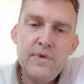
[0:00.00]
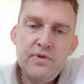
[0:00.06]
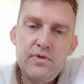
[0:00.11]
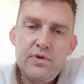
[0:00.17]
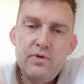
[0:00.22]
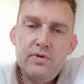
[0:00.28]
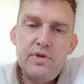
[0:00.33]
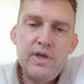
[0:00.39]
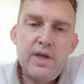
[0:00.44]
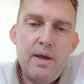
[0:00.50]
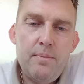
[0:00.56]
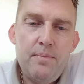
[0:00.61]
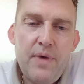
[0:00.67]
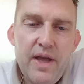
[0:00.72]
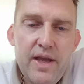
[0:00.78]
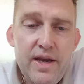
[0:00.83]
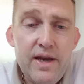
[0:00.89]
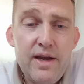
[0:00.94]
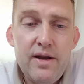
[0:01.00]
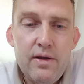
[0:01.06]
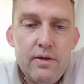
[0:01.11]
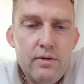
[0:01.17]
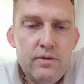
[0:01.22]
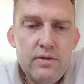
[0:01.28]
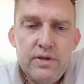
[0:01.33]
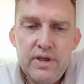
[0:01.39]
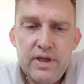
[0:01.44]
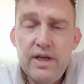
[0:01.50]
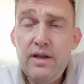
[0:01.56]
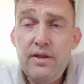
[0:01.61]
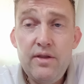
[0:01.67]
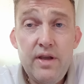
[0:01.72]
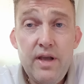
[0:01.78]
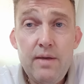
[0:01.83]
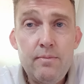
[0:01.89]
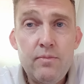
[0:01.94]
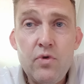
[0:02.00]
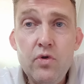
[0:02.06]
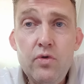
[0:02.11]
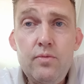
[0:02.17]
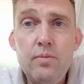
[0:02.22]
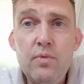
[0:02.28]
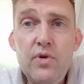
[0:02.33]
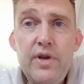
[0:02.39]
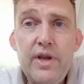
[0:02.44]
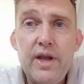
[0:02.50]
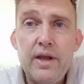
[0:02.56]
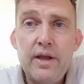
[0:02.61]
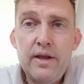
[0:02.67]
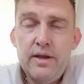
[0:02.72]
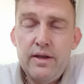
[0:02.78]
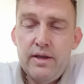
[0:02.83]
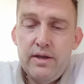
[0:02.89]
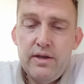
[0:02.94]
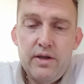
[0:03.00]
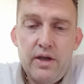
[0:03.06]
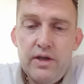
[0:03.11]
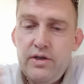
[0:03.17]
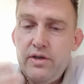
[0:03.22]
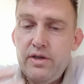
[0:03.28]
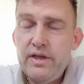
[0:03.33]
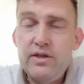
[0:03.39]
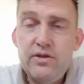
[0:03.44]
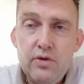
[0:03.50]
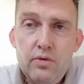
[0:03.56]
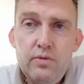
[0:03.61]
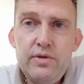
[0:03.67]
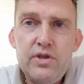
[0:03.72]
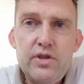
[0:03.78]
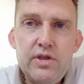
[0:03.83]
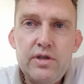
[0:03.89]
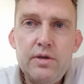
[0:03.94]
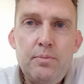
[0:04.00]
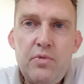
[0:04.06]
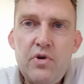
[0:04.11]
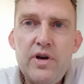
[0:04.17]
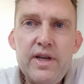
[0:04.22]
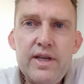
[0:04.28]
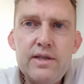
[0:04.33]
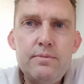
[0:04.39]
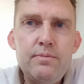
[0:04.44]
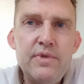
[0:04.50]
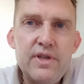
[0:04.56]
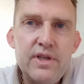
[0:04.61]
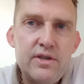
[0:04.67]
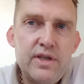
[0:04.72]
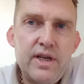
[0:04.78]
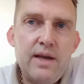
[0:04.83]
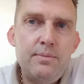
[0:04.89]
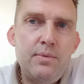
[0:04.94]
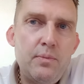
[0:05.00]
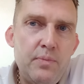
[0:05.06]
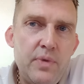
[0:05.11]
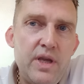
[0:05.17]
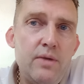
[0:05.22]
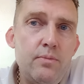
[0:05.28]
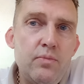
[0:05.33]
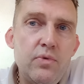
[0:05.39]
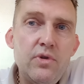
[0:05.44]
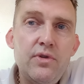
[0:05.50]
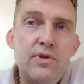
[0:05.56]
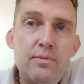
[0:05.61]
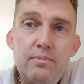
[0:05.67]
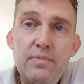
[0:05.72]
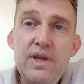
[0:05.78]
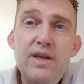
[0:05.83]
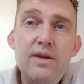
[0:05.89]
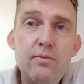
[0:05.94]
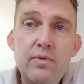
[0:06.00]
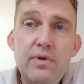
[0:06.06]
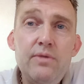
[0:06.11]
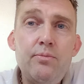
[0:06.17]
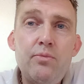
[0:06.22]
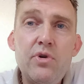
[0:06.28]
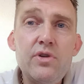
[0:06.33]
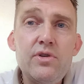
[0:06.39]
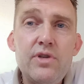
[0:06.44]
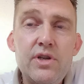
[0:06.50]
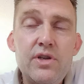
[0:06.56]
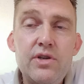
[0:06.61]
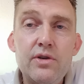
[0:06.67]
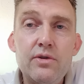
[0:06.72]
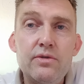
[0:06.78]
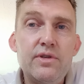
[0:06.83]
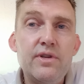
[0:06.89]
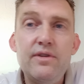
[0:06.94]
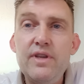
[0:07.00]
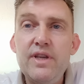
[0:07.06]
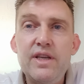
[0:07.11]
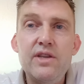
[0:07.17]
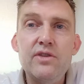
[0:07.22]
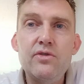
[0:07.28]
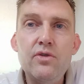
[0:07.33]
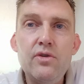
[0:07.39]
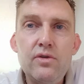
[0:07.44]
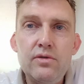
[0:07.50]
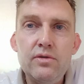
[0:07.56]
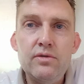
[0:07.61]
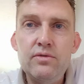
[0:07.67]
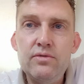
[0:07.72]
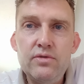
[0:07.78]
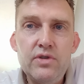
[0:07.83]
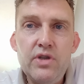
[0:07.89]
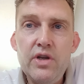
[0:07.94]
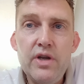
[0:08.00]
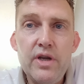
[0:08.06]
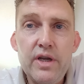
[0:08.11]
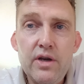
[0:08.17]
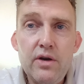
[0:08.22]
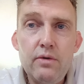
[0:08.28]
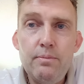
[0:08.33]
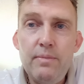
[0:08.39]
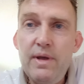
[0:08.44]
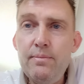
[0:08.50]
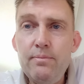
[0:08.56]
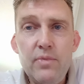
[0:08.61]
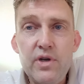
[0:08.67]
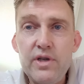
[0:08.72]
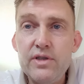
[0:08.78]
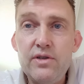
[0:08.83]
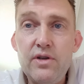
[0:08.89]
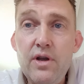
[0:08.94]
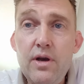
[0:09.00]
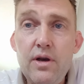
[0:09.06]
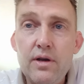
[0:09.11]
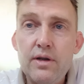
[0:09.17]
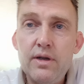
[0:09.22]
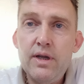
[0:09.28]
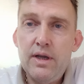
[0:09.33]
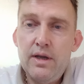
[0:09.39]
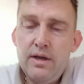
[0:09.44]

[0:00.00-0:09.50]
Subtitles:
She used to get paid. They get good money. And it's always surprised me the type of people that meet with prostitutes. You think it's all dirty old men, but it's not.